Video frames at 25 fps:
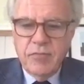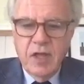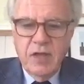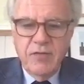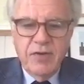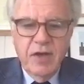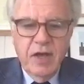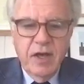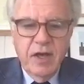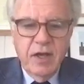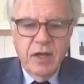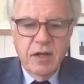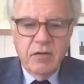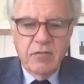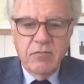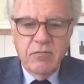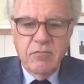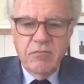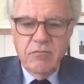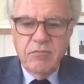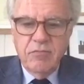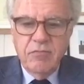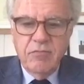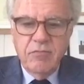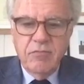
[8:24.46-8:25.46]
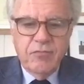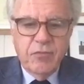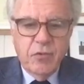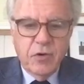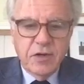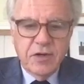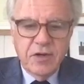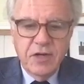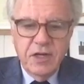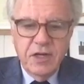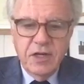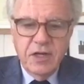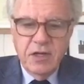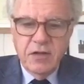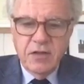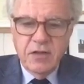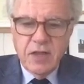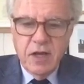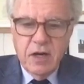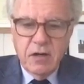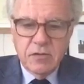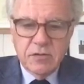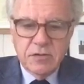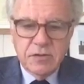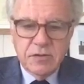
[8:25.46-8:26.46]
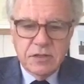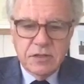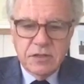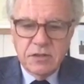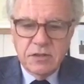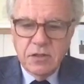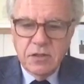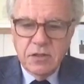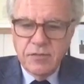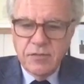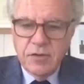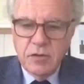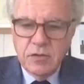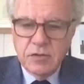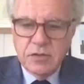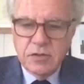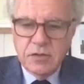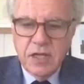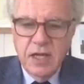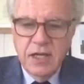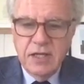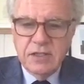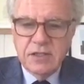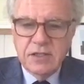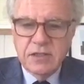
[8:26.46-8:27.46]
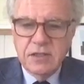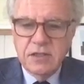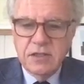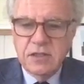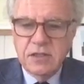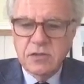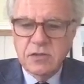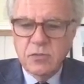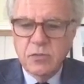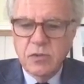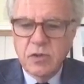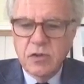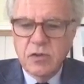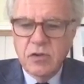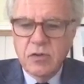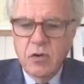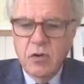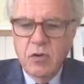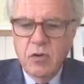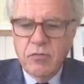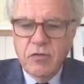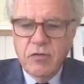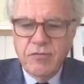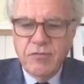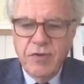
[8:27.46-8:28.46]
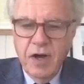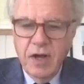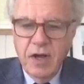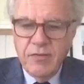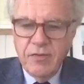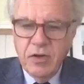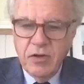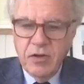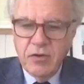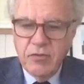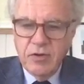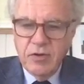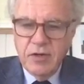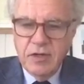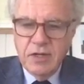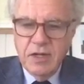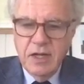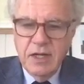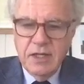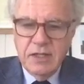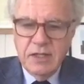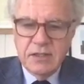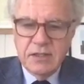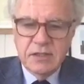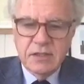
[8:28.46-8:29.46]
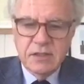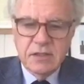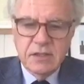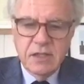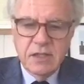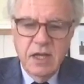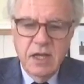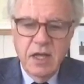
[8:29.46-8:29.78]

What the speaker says: They've had 14,000 of those cases with over 500 deaths,